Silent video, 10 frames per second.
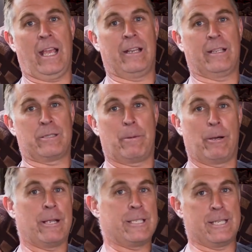
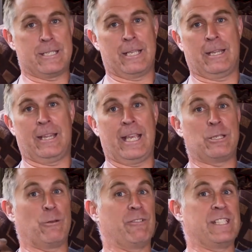experiences and
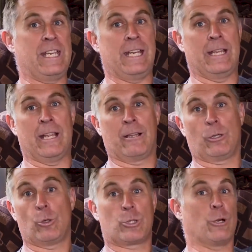things you've seen and the
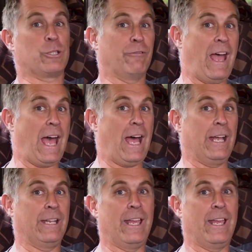close calls you've had,